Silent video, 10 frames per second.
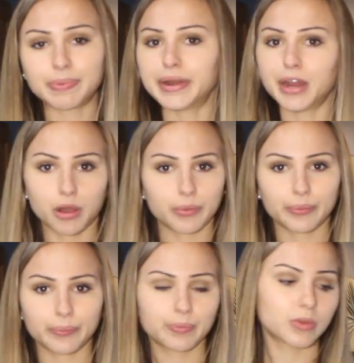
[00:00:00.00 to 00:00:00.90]
But no,
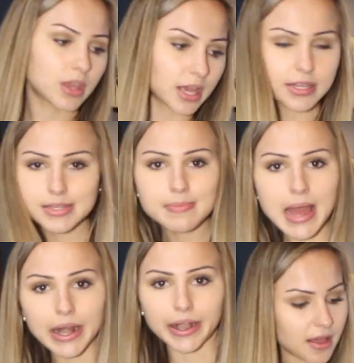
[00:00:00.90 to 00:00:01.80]
it doesn't
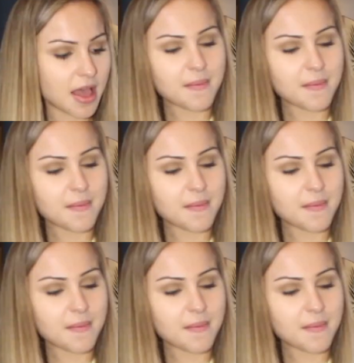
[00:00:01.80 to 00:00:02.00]
matter.